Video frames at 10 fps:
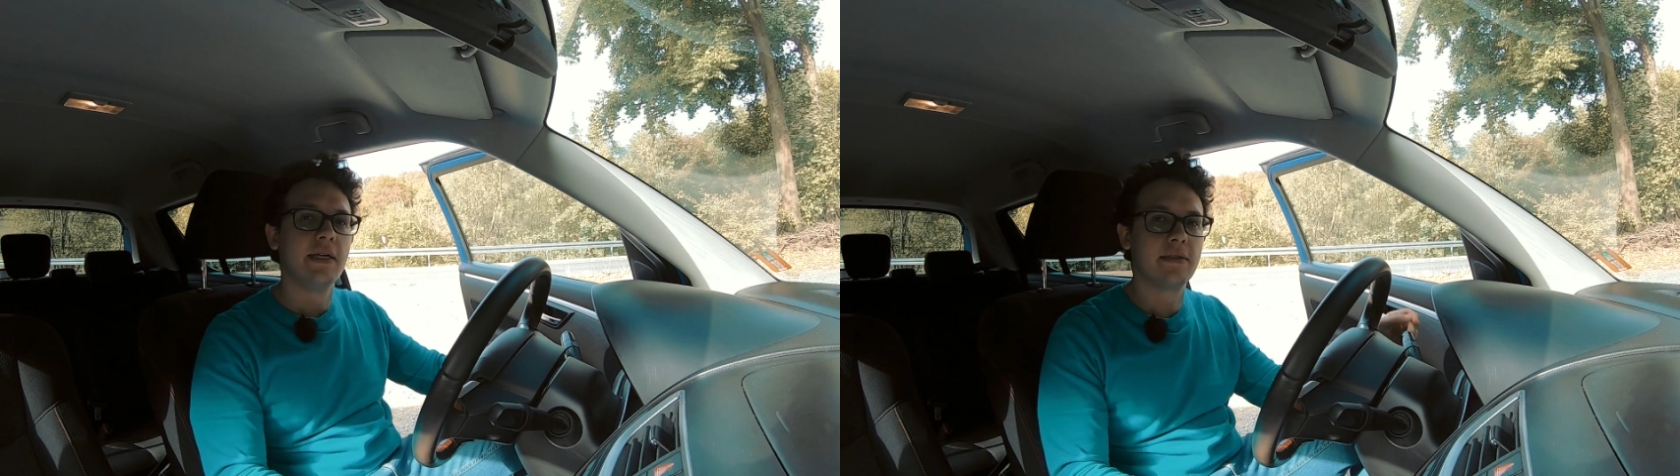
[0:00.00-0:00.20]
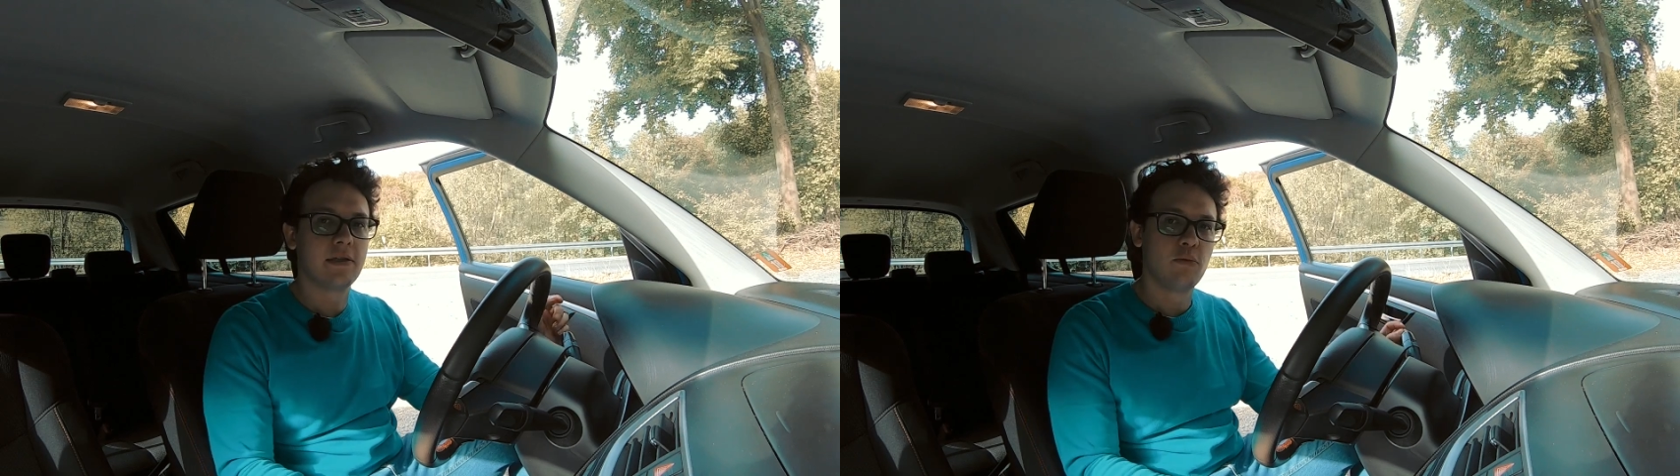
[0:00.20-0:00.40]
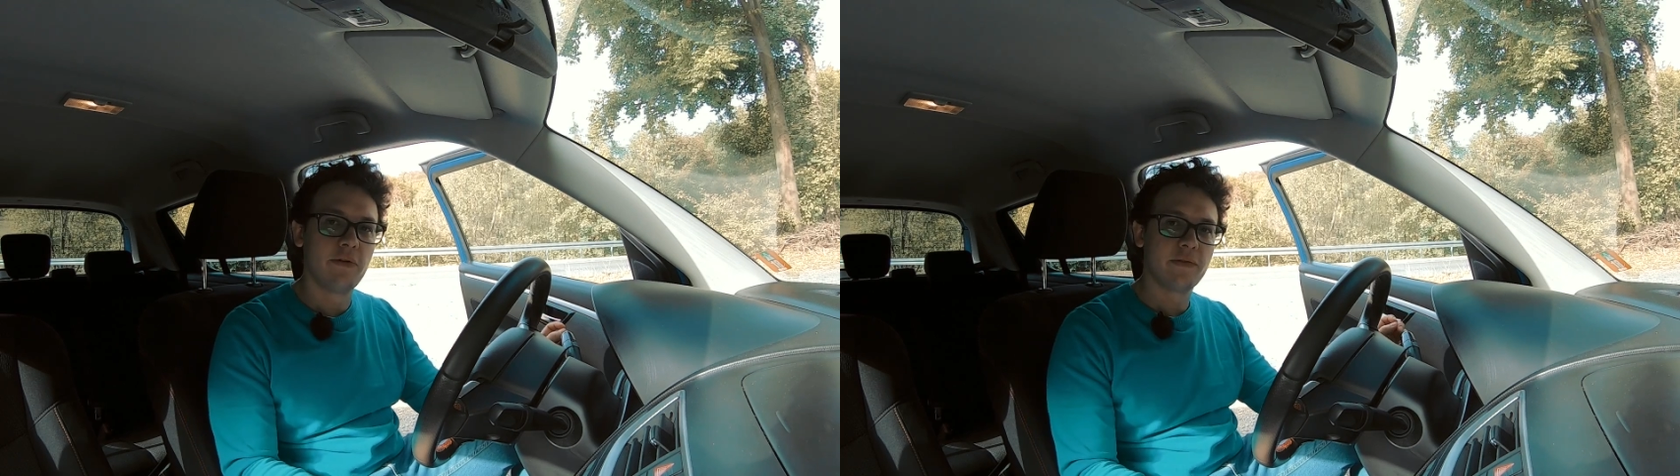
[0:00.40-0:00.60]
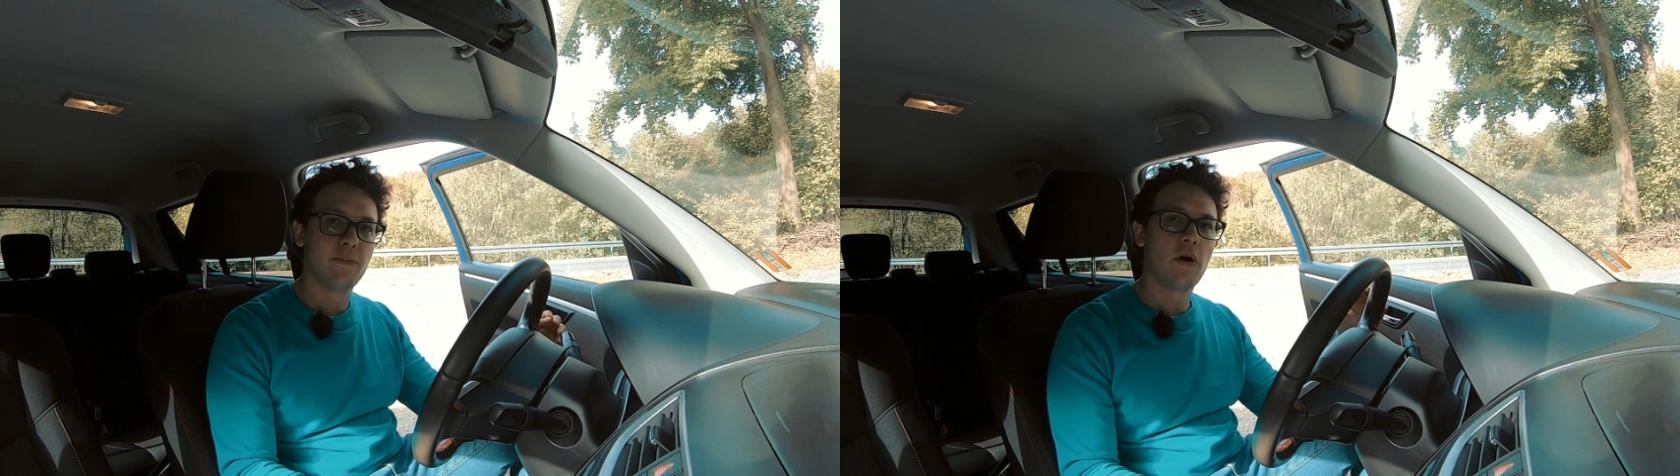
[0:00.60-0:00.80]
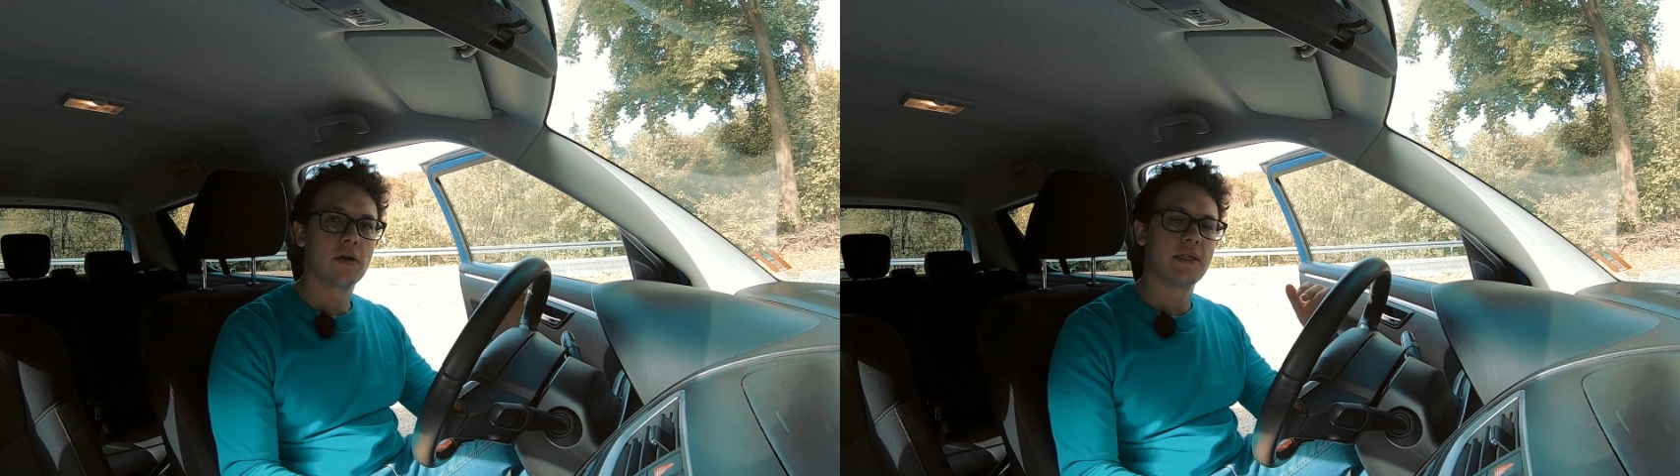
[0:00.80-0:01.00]
Since the
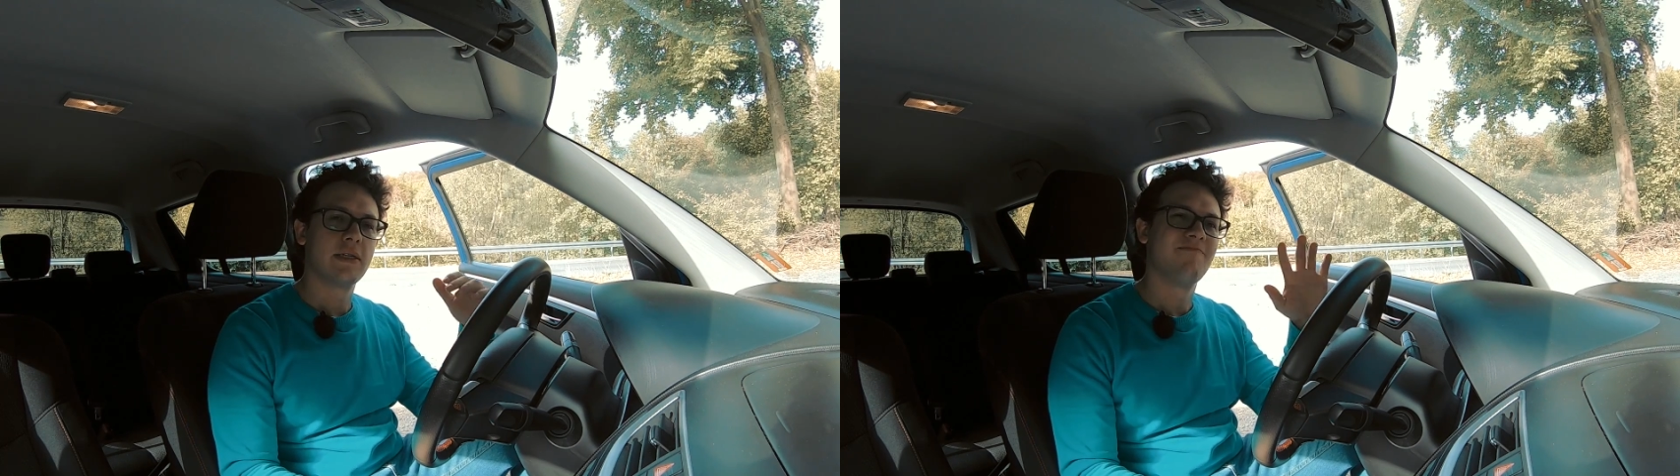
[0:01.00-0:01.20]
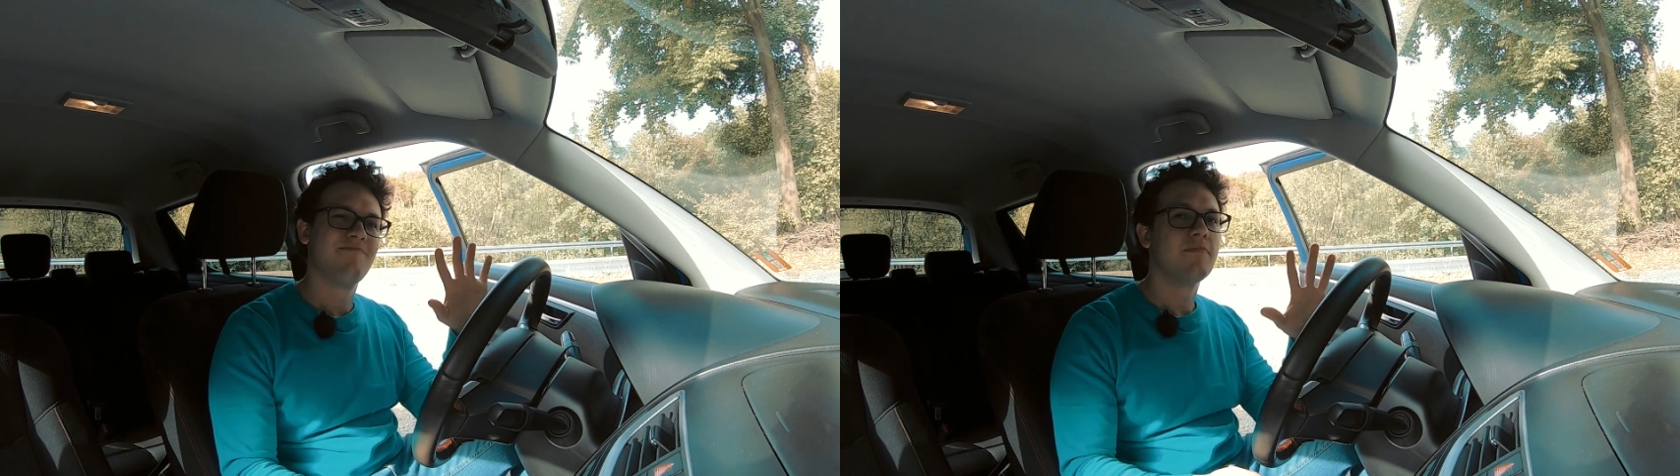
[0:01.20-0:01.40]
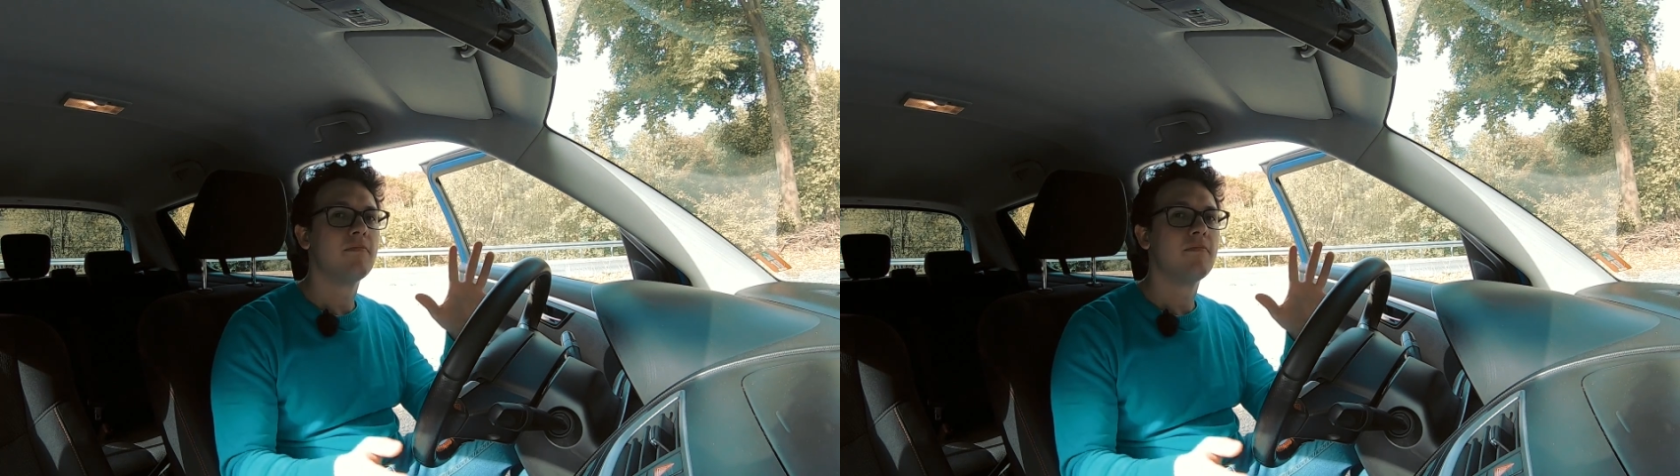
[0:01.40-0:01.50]
Swift Sport is